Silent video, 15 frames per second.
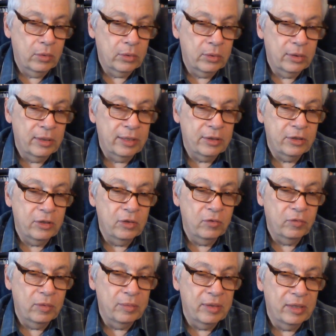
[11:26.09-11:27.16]
selections
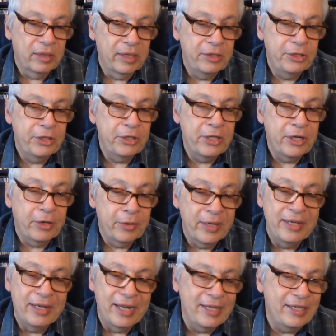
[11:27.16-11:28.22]
from the
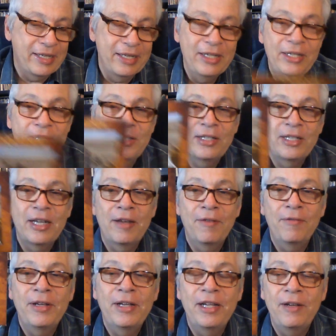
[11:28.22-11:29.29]
legendary
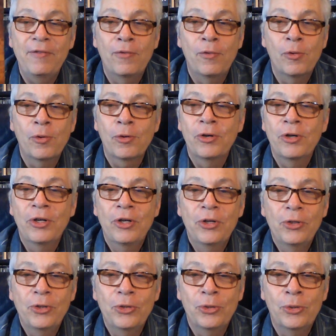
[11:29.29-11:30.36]
1974
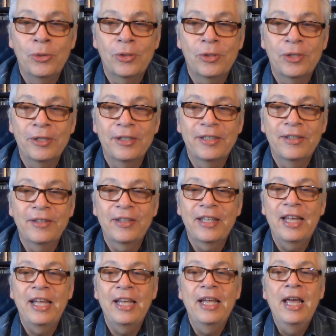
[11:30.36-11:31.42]
tour.
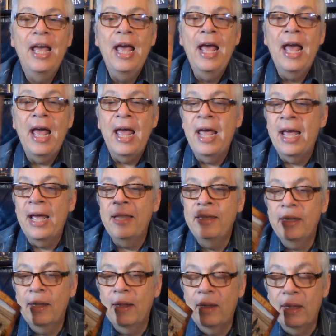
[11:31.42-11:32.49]
Okay, and
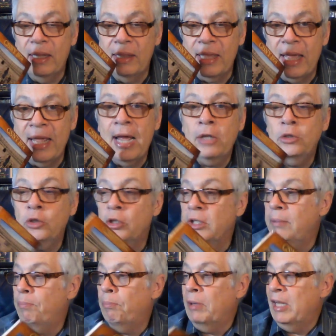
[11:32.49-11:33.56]
they
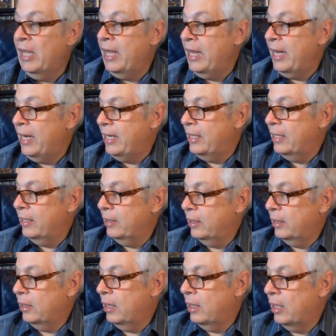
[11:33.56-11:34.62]
actually played
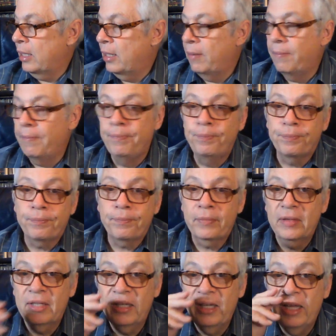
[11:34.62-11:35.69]

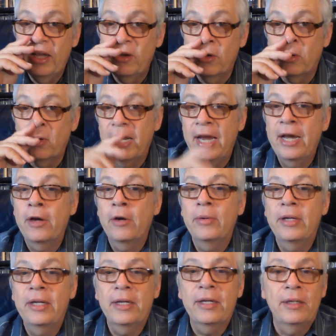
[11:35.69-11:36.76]
in our
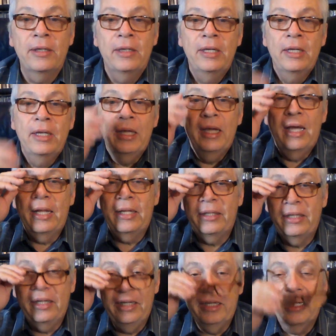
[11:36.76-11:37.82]
area at
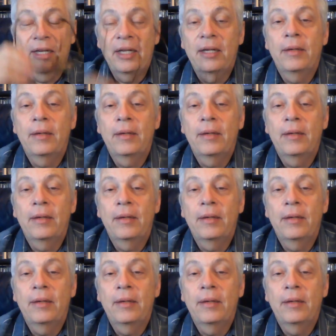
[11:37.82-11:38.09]
the